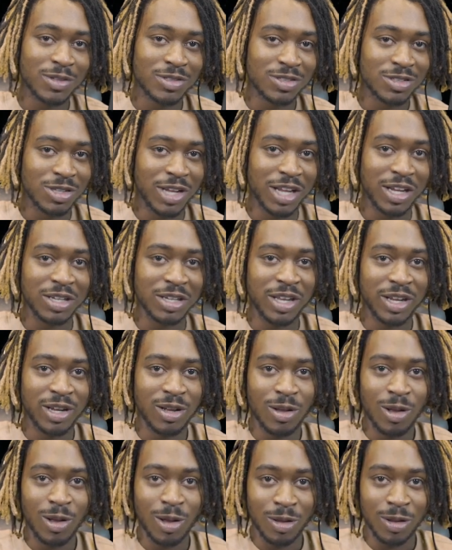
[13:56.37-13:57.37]
so they can dig a
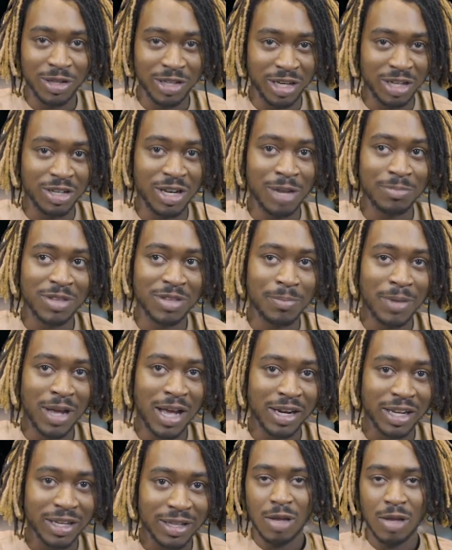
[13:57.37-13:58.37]
hole and then dump the
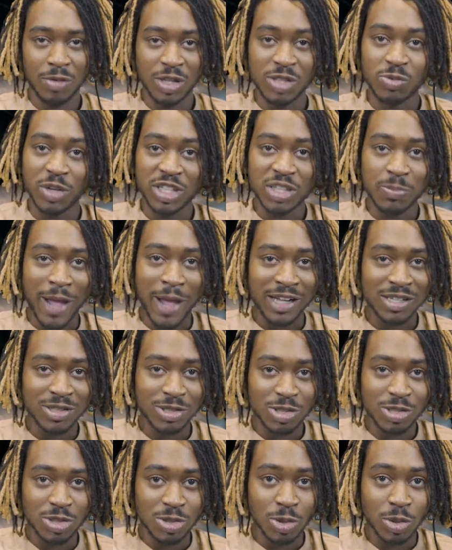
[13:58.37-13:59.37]
body. We switch back to
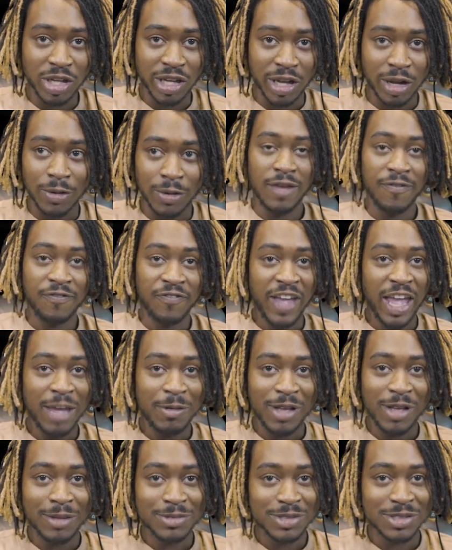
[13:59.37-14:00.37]
the studio. Fame
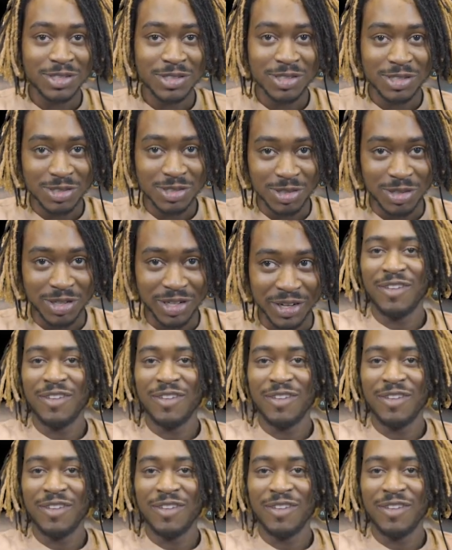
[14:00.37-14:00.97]
comes into the studio.